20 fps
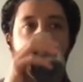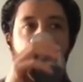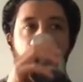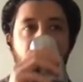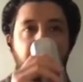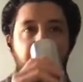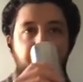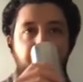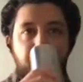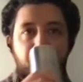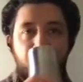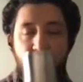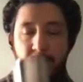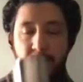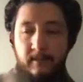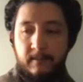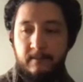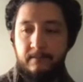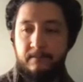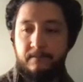
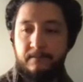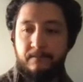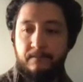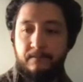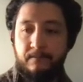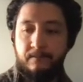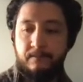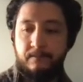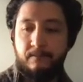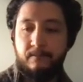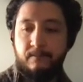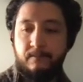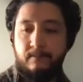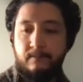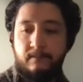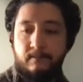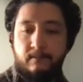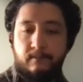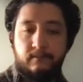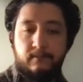
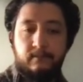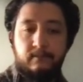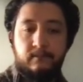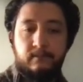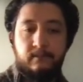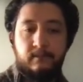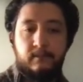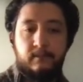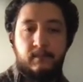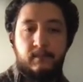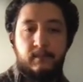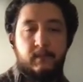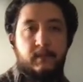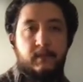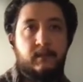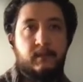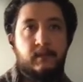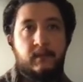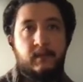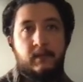
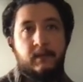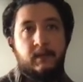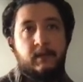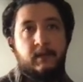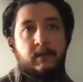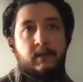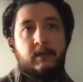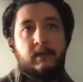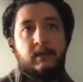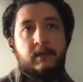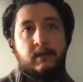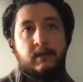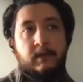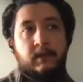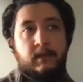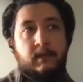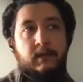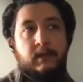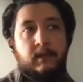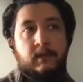
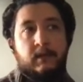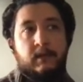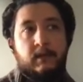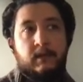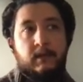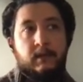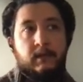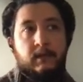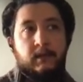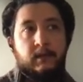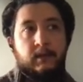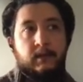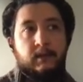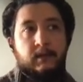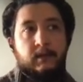[no speech]